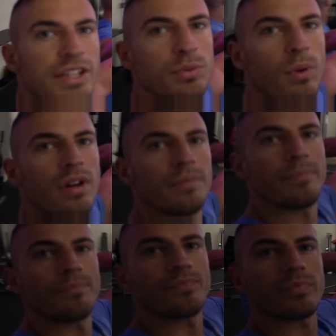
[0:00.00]
each one
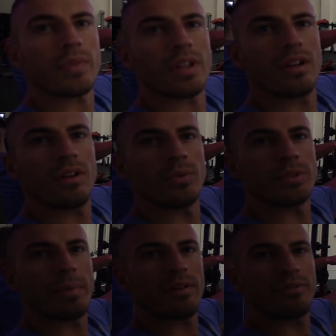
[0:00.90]
was
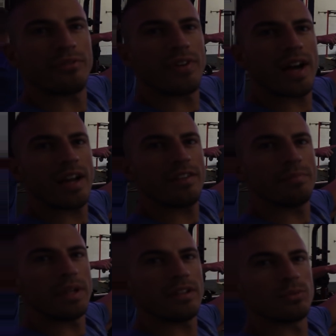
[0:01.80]
about
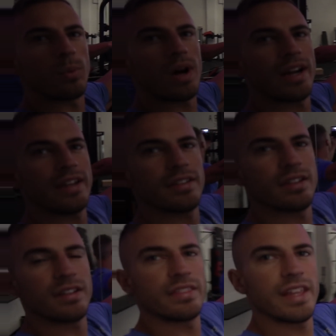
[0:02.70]
5 meters wide.
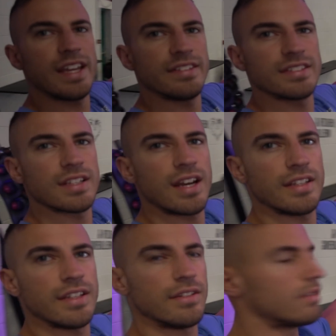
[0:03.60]

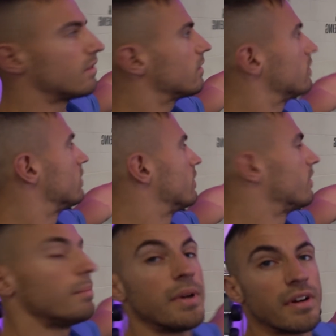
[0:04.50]

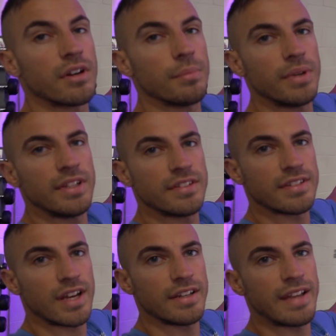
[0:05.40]
The mirror company
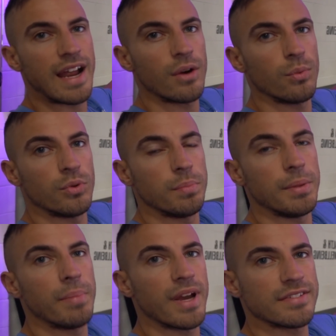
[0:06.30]
decided how it would be
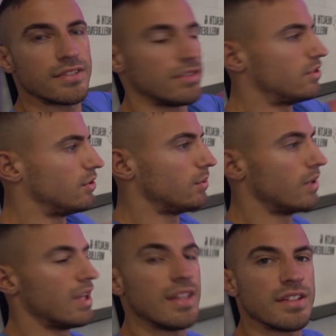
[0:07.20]
best to
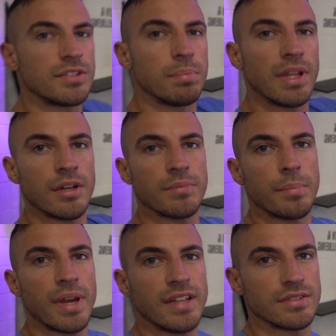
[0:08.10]
split up the
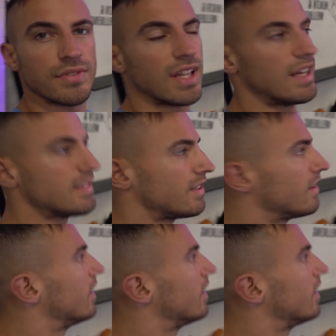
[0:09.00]
panes of glass,